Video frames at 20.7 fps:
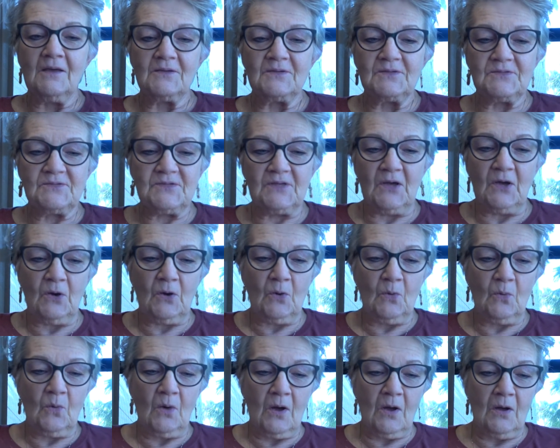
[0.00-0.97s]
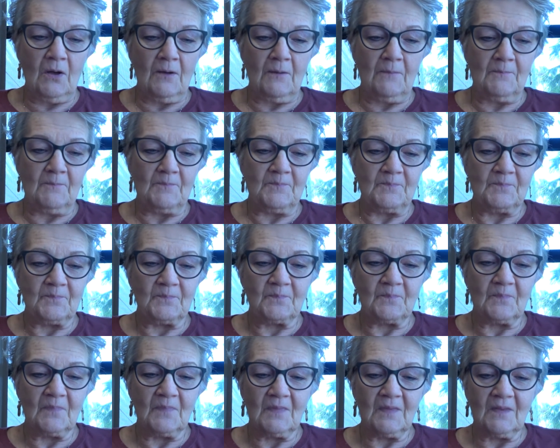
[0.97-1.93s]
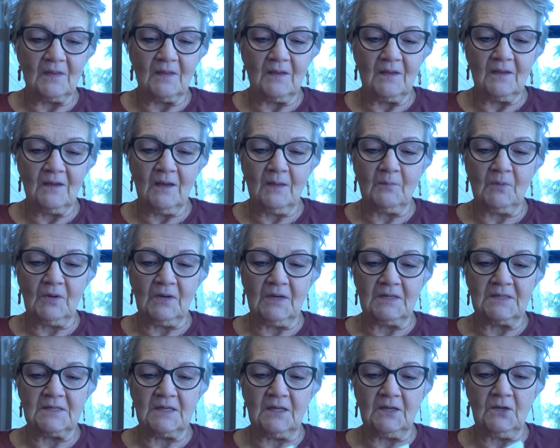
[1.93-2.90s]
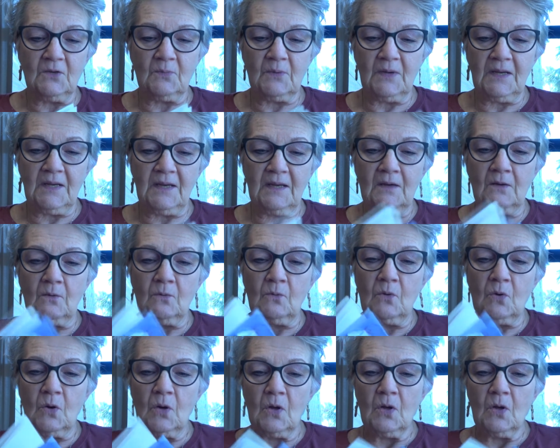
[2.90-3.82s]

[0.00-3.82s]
So I'm going to tell you right now